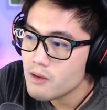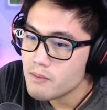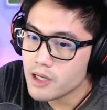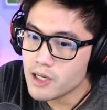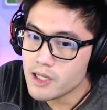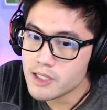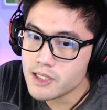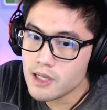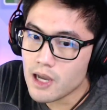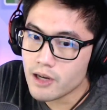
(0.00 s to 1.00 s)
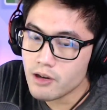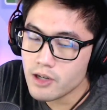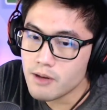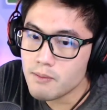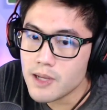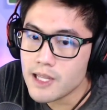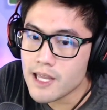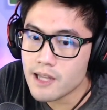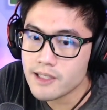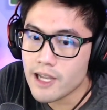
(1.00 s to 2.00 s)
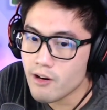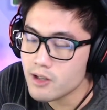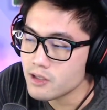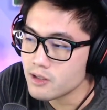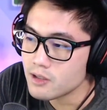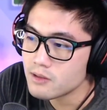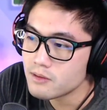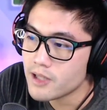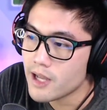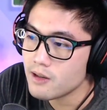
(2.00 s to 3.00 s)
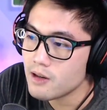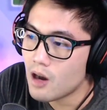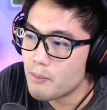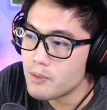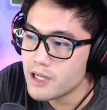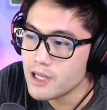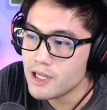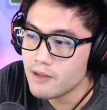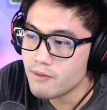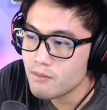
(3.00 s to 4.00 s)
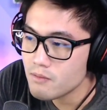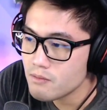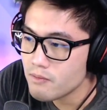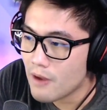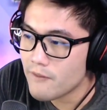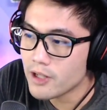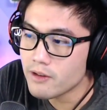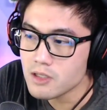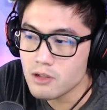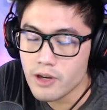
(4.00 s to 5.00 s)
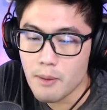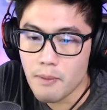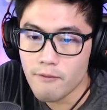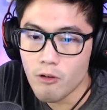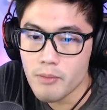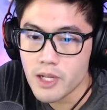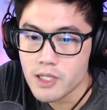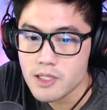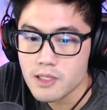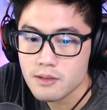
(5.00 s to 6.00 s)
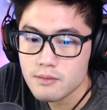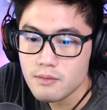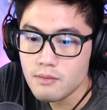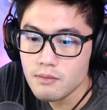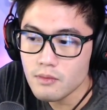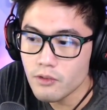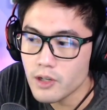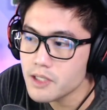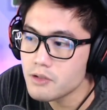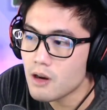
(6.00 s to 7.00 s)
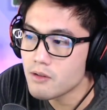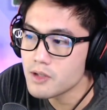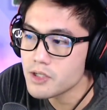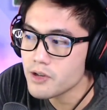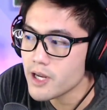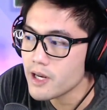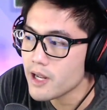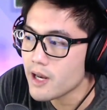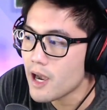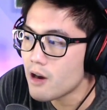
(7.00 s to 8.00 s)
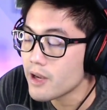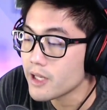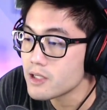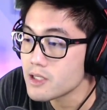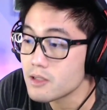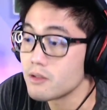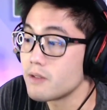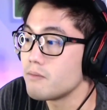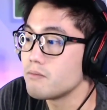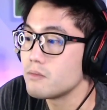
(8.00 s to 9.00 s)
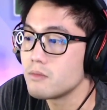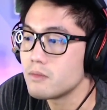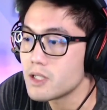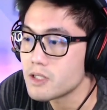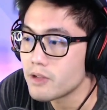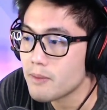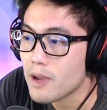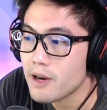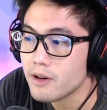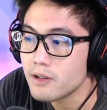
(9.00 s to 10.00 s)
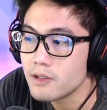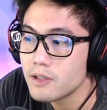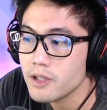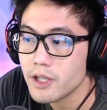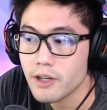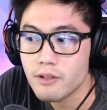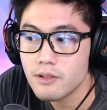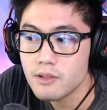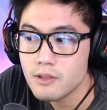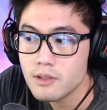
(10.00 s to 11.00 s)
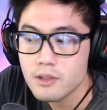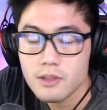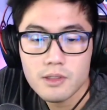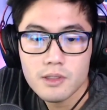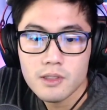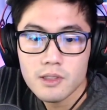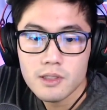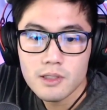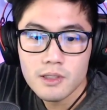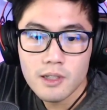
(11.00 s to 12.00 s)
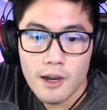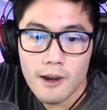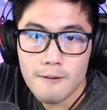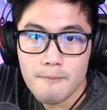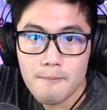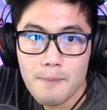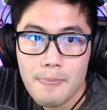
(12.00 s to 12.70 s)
because I couldn't be that character, that uppity. I felt like I was doing a performance for like two hours straight. And now I can just do it. doesn't really matter, you know? Um,